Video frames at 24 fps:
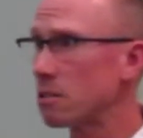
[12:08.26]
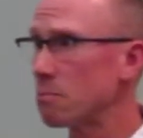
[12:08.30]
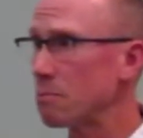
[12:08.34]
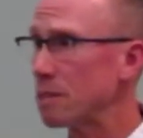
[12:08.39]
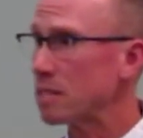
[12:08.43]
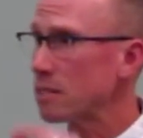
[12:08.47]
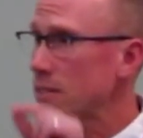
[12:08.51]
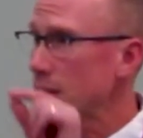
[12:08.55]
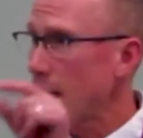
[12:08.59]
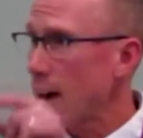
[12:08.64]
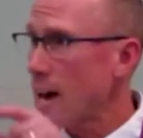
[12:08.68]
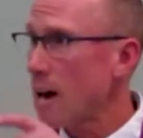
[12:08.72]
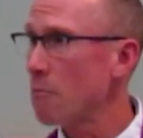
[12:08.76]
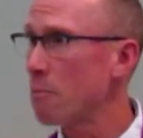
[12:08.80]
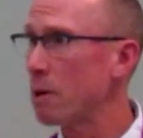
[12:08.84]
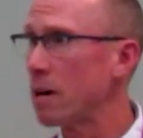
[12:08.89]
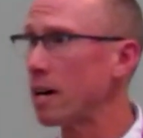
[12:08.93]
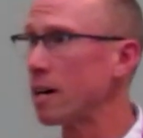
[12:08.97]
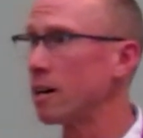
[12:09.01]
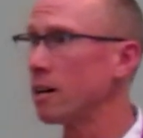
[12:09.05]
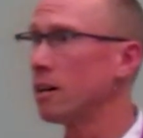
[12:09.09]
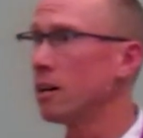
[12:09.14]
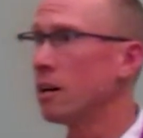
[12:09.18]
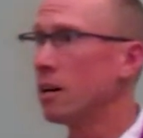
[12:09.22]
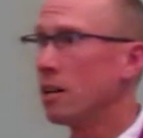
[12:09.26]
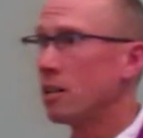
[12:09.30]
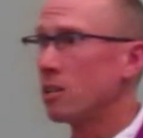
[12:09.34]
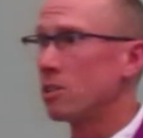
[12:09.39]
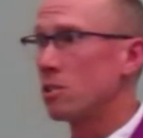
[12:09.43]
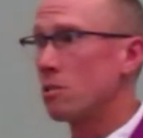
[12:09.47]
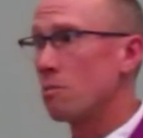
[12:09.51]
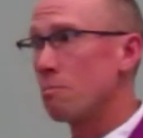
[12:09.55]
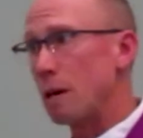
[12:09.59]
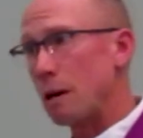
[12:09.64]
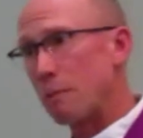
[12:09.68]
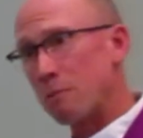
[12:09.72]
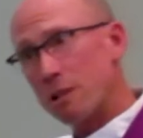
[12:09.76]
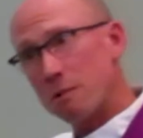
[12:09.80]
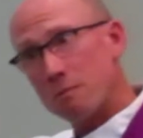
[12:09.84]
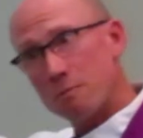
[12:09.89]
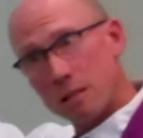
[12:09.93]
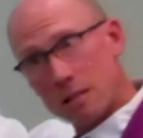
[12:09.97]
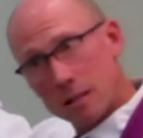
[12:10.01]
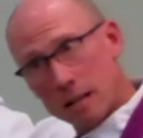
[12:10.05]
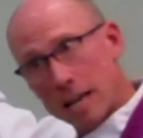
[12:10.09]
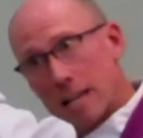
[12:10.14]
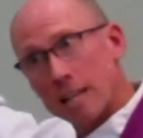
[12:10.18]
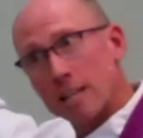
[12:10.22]
to Miss Tammy to be able to
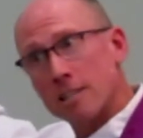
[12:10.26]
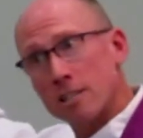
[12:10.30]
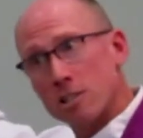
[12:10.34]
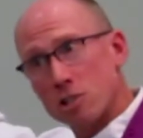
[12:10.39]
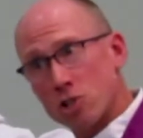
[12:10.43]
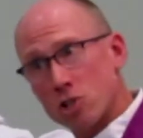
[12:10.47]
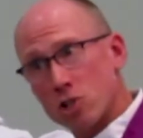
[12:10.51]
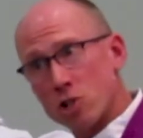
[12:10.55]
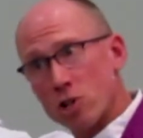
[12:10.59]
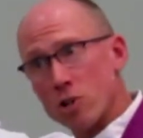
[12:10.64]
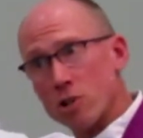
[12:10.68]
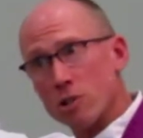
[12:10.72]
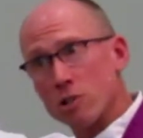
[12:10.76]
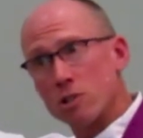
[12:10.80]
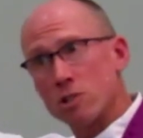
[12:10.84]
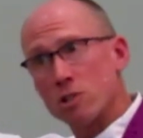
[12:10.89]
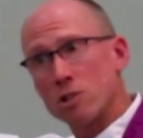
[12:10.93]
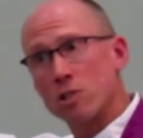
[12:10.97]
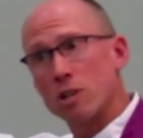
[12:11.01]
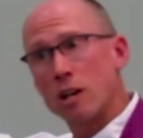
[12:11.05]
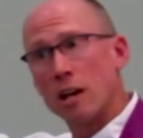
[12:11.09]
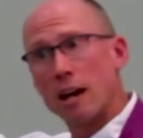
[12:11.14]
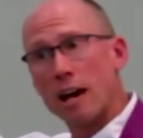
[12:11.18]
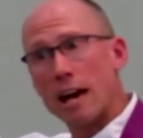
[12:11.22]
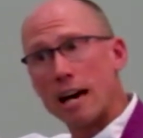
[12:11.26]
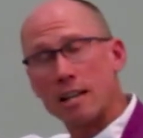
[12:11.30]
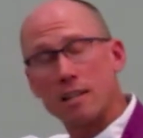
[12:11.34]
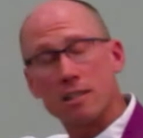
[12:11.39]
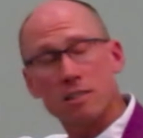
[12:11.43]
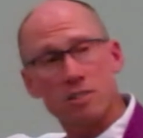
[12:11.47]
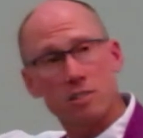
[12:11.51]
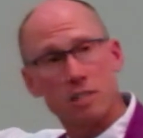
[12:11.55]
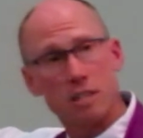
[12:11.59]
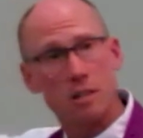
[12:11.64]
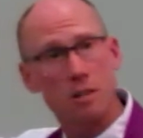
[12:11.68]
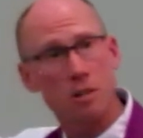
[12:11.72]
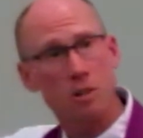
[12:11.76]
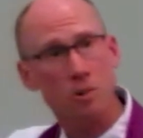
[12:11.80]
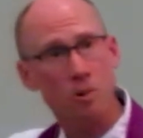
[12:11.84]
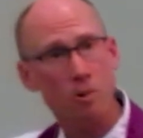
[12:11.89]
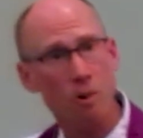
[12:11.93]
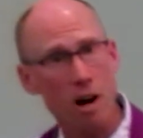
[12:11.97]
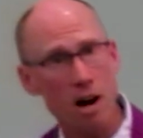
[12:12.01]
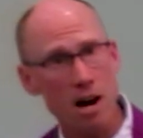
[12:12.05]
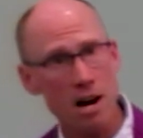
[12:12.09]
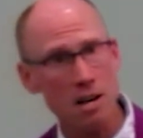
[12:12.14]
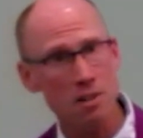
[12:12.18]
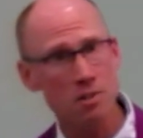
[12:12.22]
be led into church and to see the
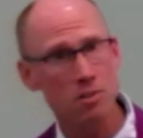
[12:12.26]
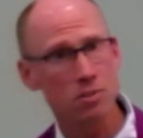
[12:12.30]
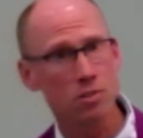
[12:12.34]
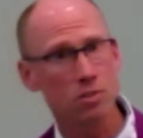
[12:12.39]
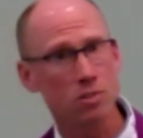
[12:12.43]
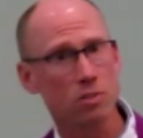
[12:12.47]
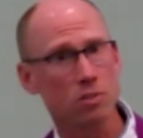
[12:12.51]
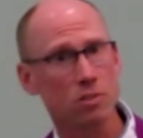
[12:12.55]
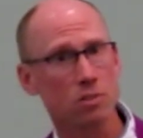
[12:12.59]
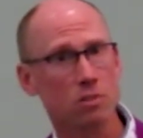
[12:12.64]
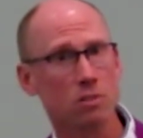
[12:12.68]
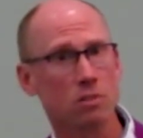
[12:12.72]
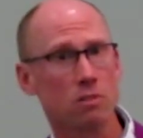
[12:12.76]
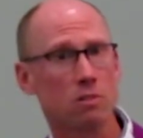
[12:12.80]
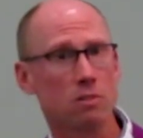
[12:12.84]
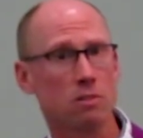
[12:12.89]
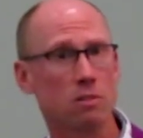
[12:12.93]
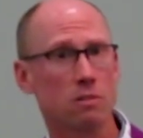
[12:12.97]
cross.